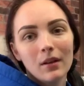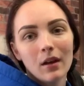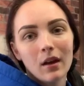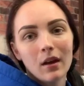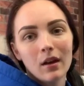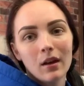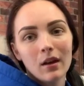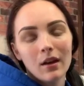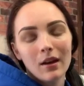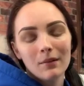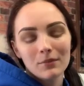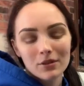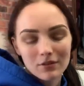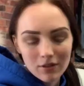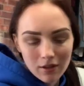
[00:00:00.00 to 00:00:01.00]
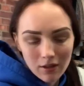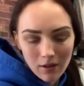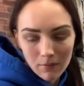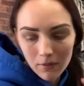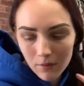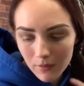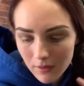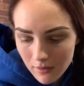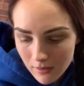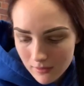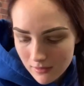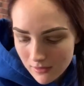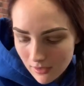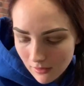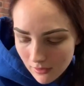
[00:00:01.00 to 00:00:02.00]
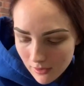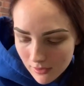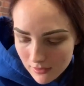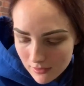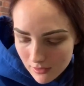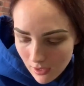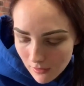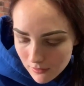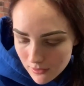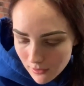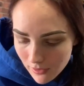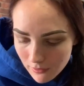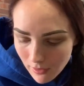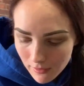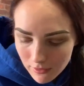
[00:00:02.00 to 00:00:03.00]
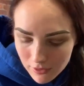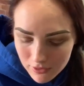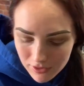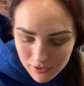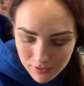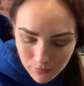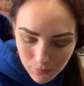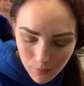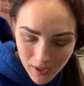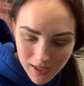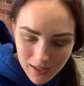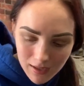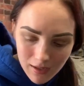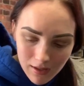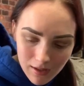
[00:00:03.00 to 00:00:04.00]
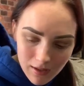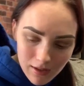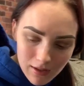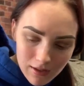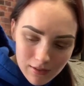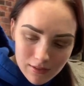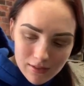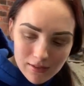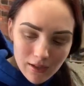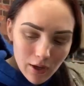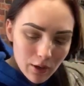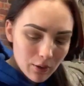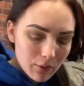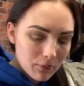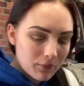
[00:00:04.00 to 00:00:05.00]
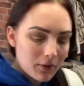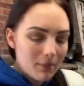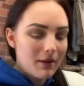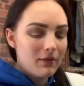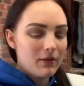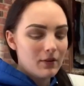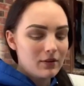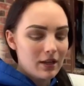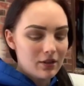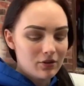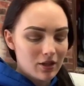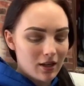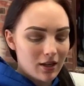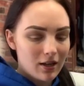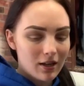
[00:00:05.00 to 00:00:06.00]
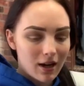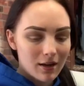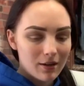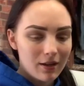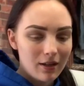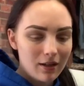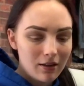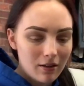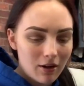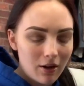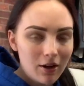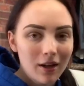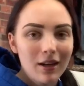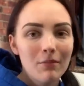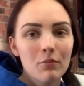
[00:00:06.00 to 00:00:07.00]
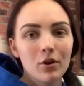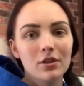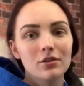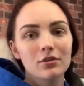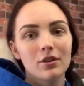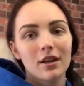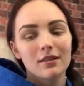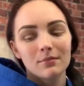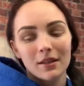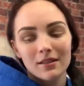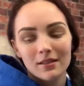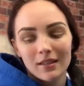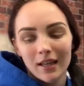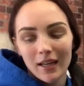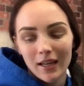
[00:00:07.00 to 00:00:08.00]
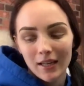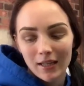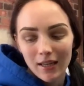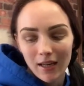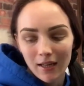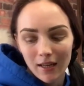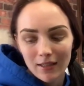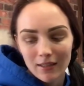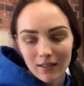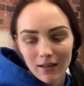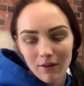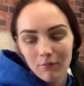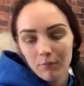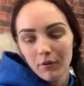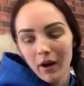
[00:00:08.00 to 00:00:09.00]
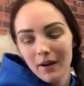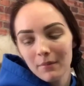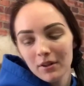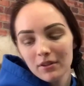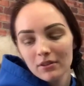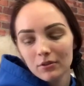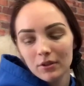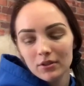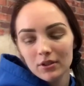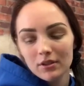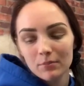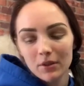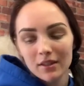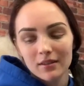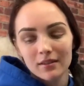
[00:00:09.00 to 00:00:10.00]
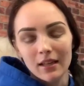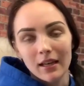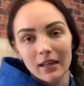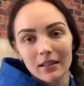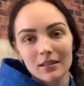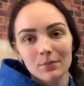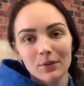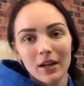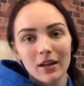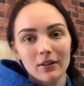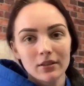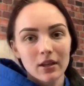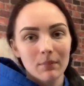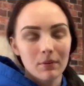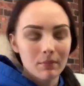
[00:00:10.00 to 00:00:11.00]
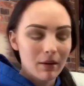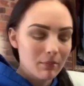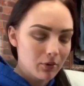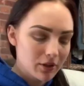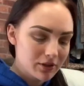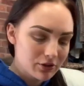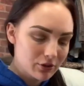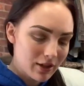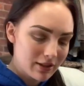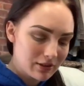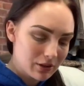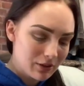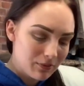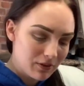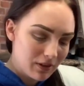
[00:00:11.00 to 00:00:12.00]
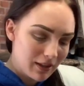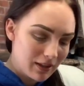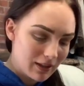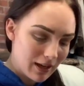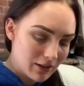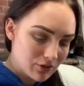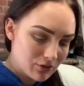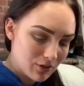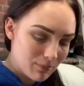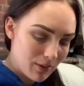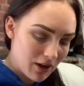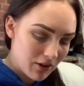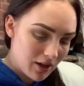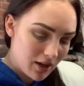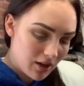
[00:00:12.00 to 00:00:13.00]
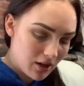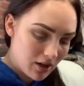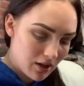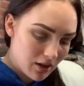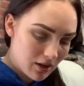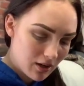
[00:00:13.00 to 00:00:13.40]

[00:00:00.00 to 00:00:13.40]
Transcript: Yeah, I'm just going to cover it with concealer and stuff, so I'd rather just wait. So for my foundation, I already moisturized my skin, and I didn't have primer, so I just sprayed setting spray on top of my moisturizer for like an extra barrier.